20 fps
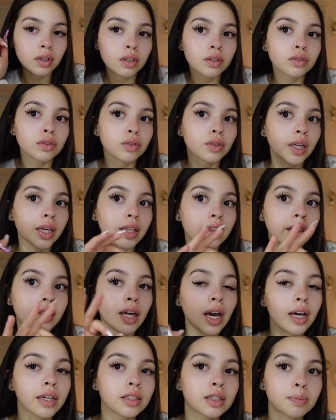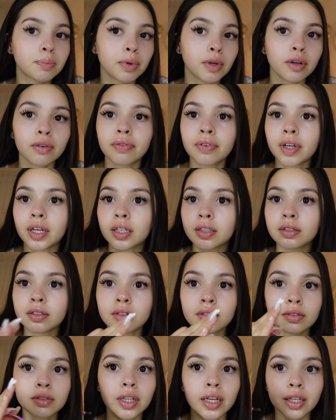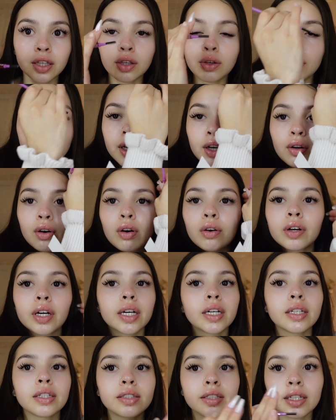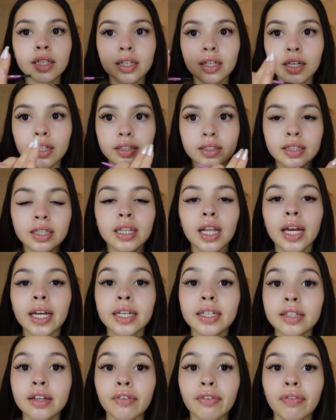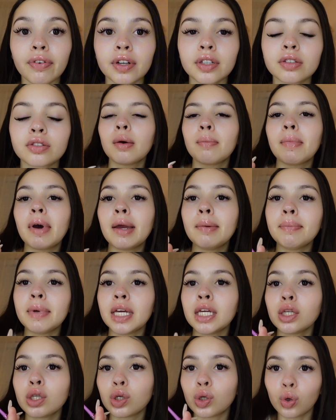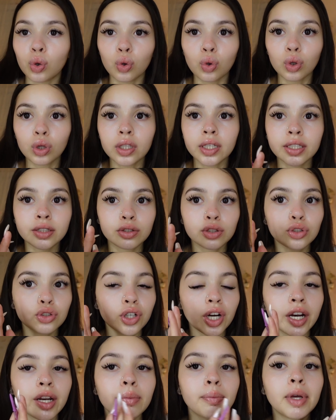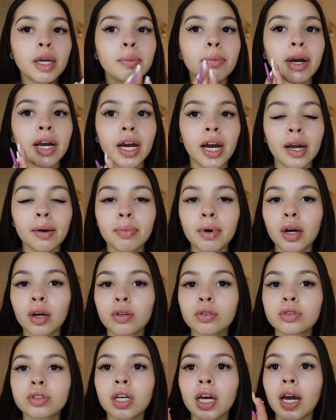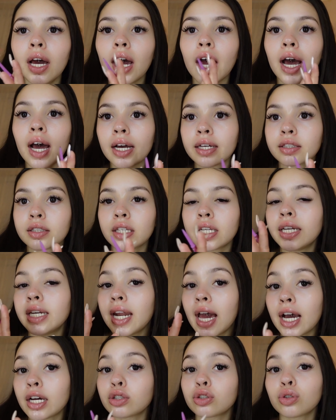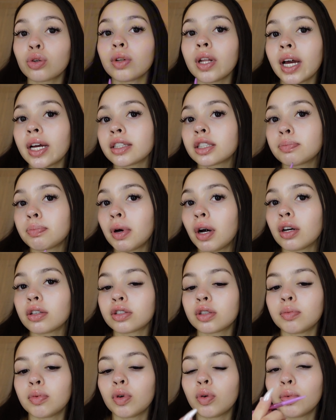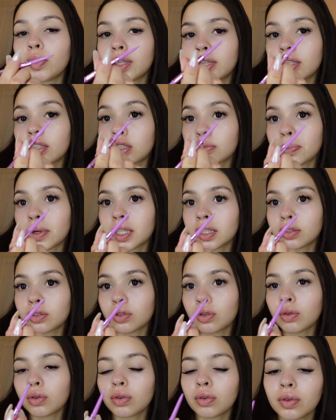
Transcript: So like that's perfect. Like you can already see a slight difference. My main goal is to try to make my eyebrows as natural as possible with this pencil.